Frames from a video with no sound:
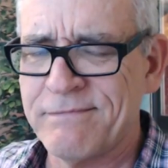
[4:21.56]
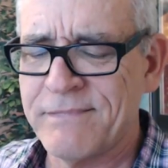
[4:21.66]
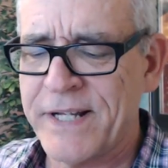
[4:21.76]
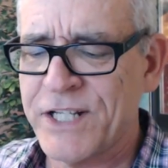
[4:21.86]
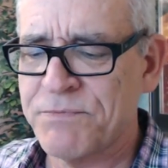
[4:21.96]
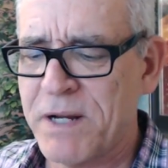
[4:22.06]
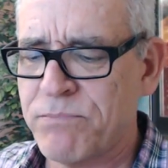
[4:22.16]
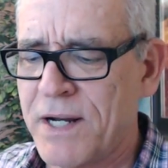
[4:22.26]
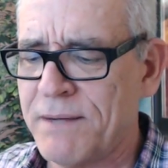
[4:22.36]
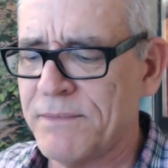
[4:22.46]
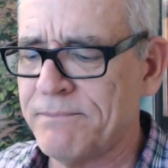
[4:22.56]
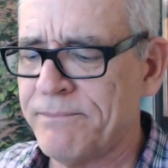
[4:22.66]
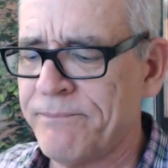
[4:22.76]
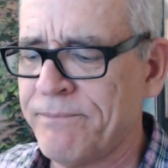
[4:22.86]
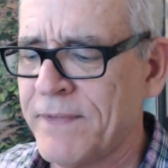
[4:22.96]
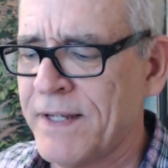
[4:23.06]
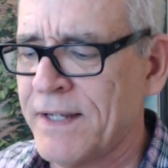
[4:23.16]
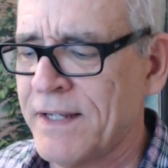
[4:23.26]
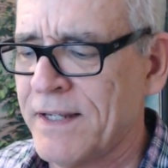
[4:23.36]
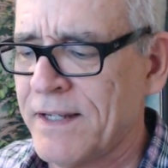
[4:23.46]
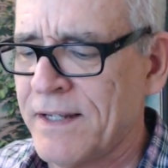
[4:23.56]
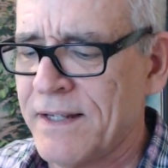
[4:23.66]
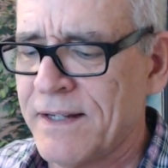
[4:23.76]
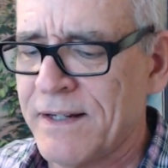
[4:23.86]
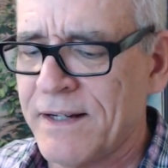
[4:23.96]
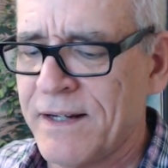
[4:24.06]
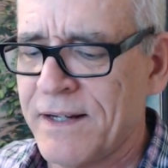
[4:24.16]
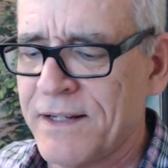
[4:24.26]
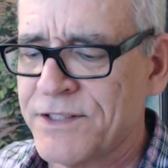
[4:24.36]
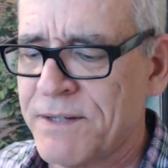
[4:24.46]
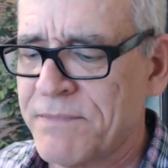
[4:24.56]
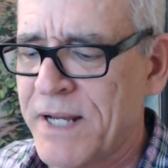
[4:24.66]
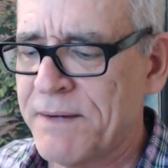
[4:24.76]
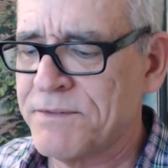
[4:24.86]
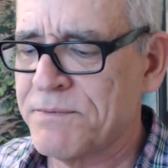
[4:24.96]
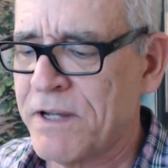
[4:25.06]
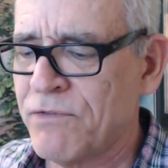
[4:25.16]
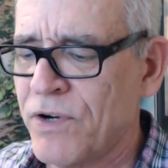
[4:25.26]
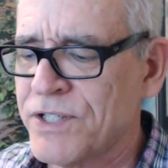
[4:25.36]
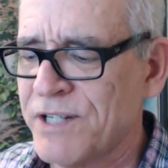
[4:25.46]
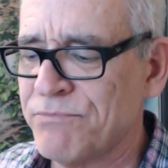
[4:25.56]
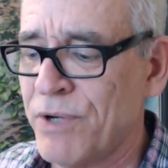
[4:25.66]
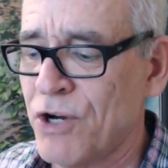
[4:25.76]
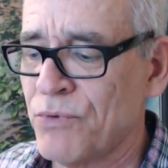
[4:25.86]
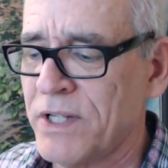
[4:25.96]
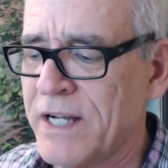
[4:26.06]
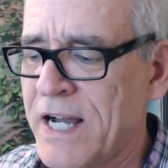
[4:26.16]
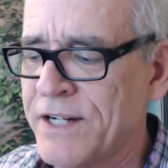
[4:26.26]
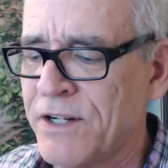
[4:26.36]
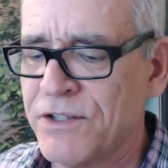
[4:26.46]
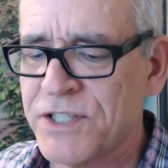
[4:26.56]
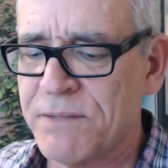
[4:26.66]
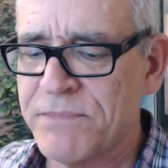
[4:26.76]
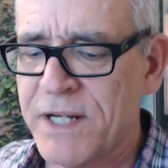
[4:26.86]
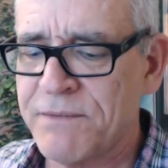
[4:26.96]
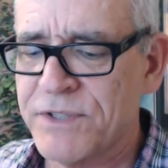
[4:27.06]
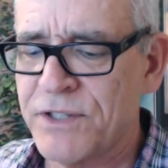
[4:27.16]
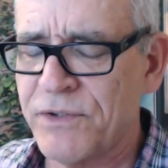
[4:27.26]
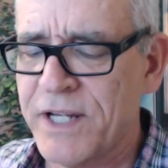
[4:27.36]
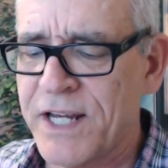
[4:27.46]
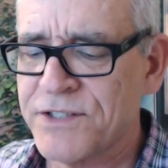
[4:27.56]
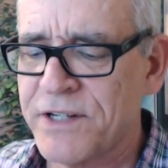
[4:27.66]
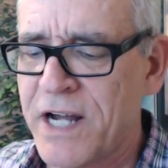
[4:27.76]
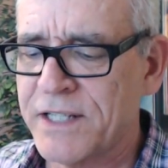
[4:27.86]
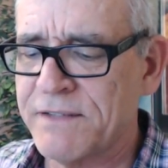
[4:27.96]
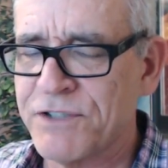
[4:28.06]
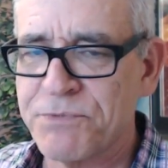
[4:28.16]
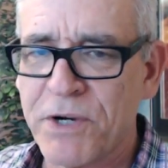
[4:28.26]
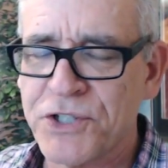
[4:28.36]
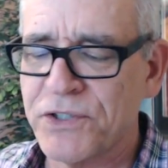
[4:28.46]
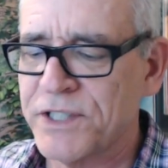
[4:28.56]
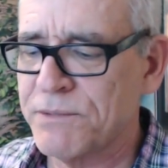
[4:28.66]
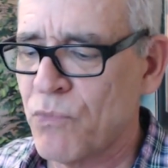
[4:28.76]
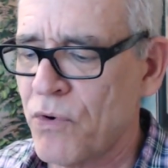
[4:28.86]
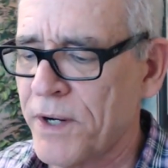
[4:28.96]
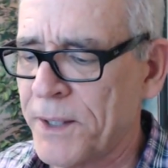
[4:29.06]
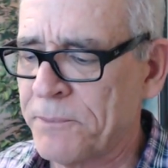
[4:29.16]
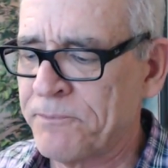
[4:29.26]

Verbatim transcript: That's my problem. Uh, sometimes my voice can belt really high notes, sometimes it only has an octave, especially in the morning.